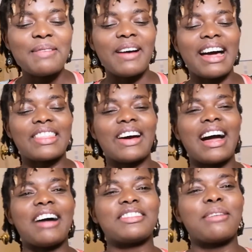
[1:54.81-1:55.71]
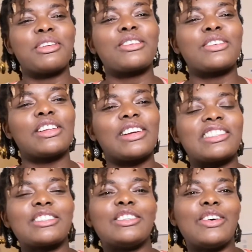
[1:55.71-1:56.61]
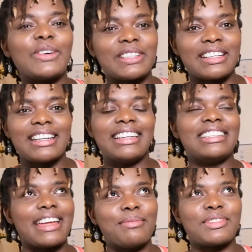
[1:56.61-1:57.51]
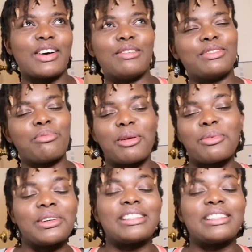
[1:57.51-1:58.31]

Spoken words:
But I thought I'd have them in chronological order in terms of the people